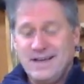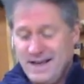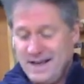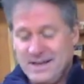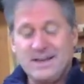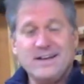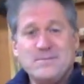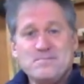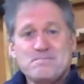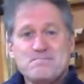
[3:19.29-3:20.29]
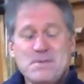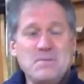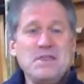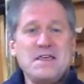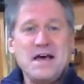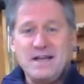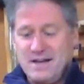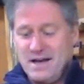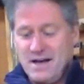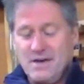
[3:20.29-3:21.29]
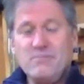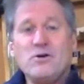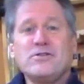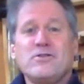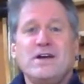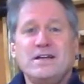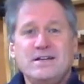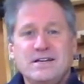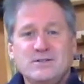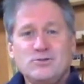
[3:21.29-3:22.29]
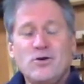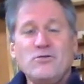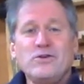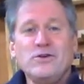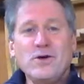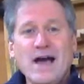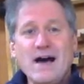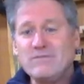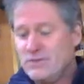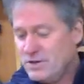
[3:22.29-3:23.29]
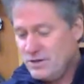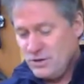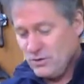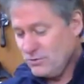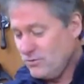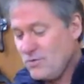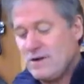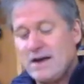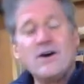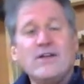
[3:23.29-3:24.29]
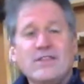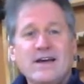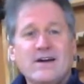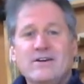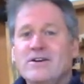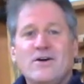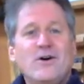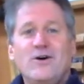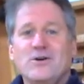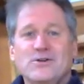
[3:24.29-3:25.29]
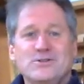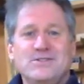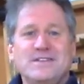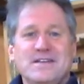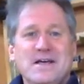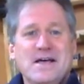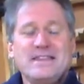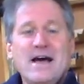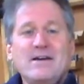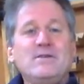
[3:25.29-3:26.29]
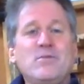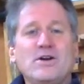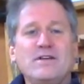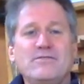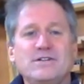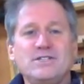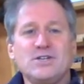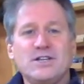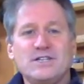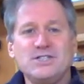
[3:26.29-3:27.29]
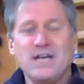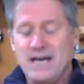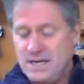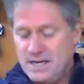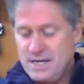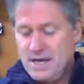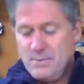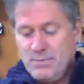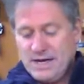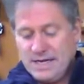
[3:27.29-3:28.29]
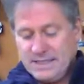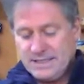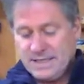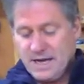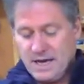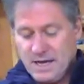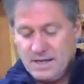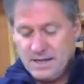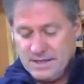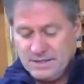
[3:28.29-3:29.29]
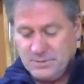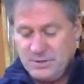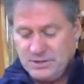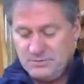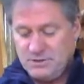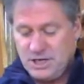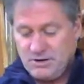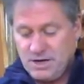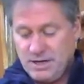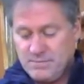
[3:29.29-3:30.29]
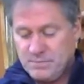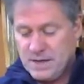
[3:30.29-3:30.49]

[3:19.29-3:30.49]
And maybe that uh, fourth grade trophy you have, you could throw right on there. All good. Now, I didn't put any finish on this yet, but it's uh, this is a piece of cherry.